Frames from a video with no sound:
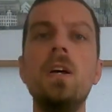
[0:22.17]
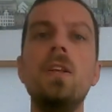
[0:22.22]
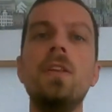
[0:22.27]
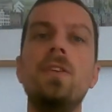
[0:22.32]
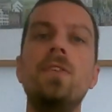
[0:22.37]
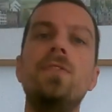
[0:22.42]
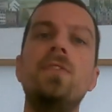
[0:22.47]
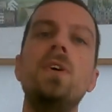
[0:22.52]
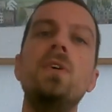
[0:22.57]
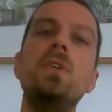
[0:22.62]
The
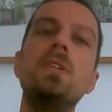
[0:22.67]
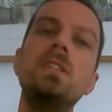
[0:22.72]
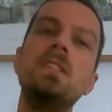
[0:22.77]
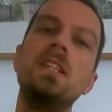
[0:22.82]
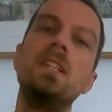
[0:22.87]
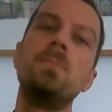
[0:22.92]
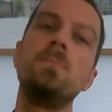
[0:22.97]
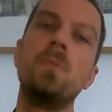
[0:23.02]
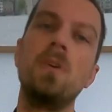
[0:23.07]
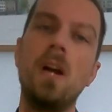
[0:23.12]
focus
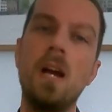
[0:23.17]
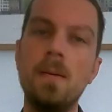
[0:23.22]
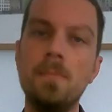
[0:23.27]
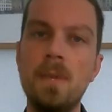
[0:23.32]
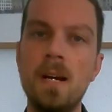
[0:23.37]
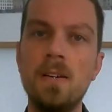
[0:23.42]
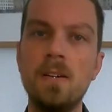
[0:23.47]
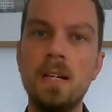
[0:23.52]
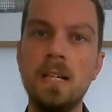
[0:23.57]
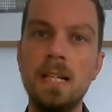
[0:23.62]
is
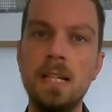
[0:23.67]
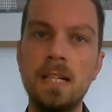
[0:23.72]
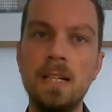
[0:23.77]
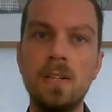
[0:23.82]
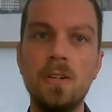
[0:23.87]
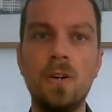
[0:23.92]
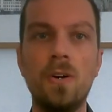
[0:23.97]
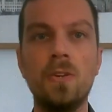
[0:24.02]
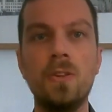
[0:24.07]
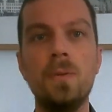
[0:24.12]
primarily
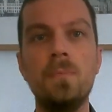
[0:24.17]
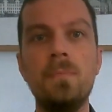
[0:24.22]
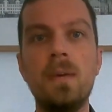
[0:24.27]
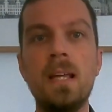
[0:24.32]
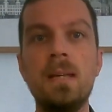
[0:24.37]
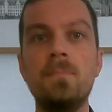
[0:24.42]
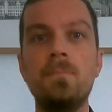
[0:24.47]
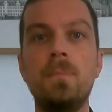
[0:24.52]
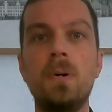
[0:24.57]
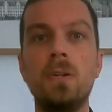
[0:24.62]
on the
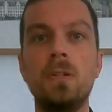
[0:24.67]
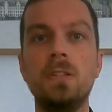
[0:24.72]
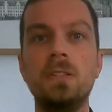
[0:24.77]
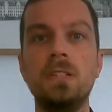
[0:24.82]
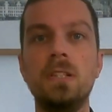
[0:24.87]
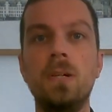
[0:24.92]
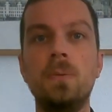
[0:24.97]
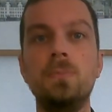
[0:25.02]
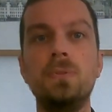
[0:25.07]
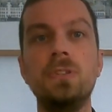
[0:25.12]
main policy
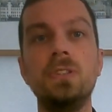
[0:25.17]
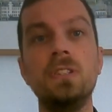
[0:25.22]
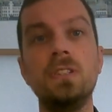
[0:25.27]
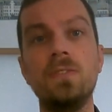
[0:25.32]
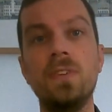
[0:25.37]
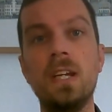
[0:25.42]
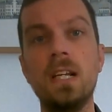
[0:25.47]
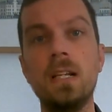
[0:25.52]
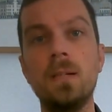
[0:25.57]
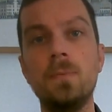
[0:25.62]
options
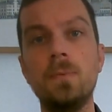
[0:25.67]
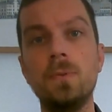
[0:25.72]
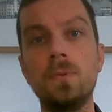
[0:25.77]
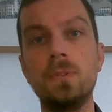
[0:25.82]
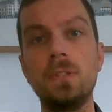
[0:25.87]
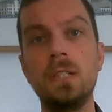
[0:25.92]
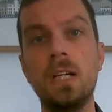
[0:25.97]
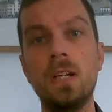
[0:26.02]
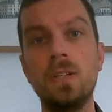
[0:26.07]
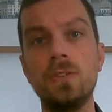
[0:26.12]
available to
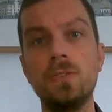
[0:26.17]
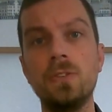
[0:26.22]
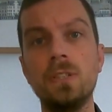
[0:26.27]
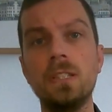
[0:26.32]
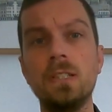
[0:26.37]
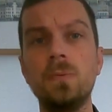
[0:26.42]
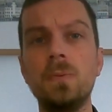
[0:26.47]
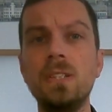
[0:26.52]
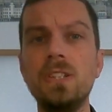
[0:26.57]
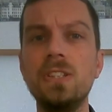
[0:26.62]
countries
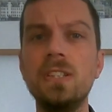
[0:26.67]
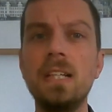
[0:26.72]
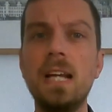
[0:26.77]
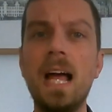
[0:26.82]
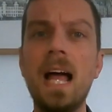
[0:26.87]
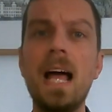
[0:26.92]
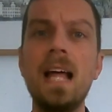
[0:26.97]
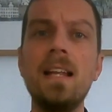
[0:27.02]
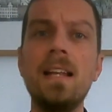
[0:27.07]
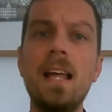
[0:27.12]
which
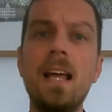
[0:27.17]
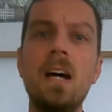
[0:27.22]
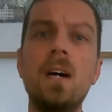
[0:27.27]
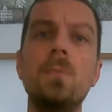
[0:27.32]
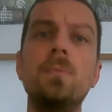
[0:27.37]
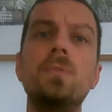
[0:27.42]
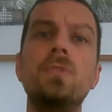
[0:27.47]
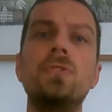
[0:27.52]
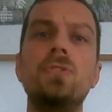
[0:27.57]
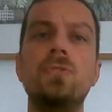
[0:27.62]
can
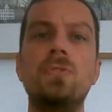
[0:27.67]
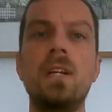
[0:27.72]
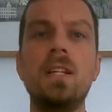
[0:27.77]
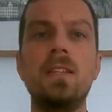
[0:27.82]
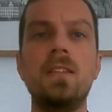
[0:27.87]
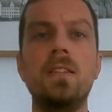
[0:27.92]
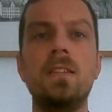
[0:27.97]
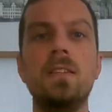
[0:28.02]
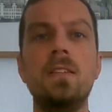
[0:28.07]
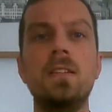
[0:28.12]
help
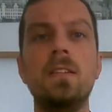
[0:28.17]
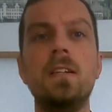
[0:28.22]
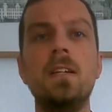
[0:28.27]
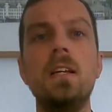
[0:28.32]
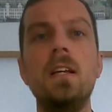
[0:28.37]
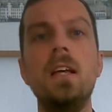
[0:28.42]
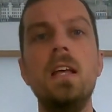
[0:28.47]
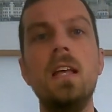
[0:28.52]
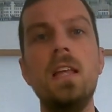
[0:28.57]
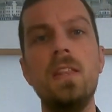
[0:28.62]
strengthen
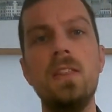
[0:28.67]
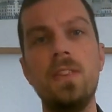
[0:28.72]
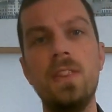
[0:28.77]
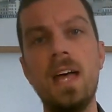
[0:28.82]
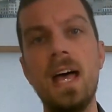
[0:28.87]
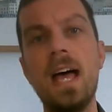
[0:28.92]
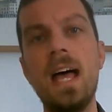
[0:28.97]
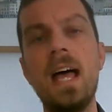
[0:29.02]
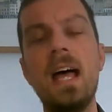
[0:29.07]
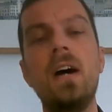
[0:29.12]

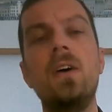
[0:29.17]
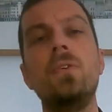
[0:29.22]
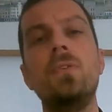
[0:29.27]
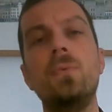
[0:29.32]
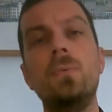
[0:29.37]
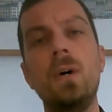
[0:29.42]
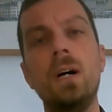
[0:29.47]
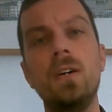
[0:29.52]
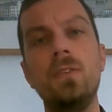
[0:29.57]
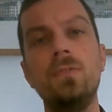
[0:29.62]
their health
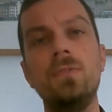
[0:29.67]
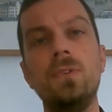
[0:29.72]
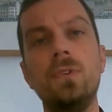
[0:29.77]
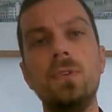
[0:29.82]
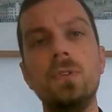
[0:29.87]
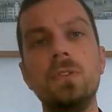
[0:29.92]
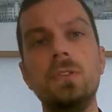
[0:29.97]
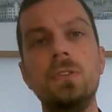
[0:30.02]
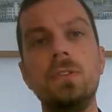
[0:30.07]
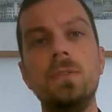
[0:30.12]

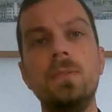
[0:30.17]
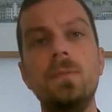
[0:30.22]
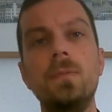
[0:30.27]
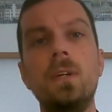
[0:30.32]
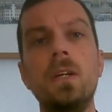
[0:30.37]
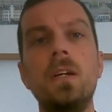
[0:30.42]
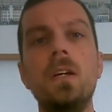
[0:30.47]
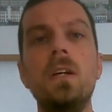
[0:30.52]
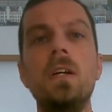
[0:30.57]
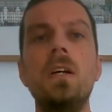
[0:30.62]
workforce
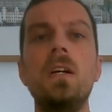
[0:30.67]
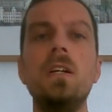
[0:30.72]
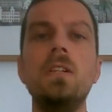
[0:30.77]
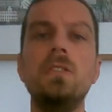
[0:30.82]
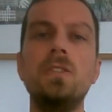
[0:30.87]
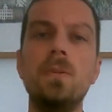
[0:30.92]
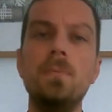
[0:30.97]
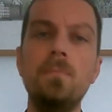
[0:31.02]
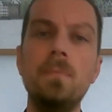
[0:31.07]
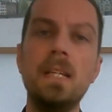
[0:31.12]

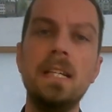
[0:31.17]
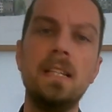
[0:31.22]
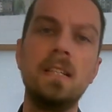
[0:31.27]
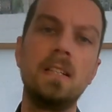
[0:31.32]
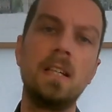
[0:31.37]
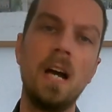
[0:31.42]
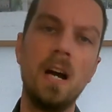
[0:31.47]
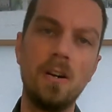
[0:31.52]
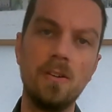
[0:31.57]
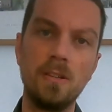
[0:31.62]
to meet the
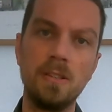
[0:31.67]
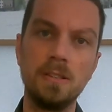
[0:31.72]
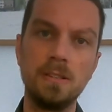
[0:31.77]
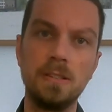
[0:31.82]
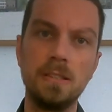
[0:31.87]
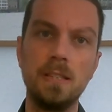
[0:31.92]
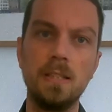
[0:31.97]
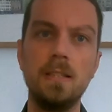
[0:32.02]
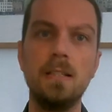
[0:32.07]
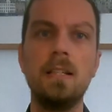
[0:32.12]
current
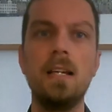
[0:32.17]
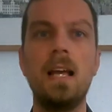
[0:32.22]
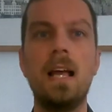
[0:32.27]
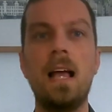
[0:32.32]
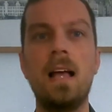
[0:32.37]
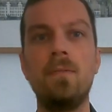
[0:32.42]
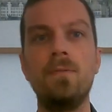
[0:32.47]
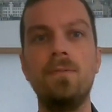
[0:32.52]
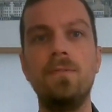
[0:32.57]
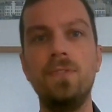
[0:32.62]

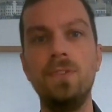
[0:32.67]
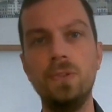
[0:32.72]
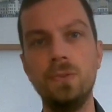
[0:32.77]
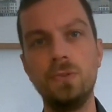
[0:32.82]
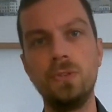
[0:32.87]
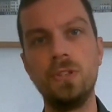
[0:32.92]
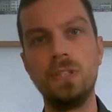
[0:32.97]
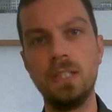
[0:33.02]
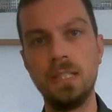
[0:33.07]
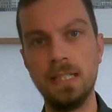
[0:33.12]
and
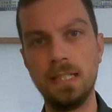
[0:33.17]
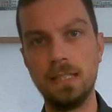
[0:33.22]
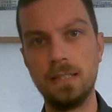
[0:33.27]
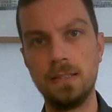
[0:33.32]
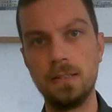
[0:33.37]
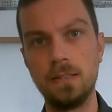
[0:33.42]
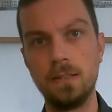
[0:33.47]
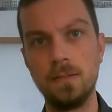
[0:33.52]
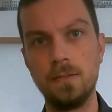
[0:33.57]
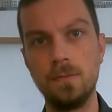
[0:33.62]
future
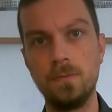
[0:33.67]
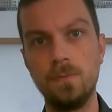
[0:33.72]
needs.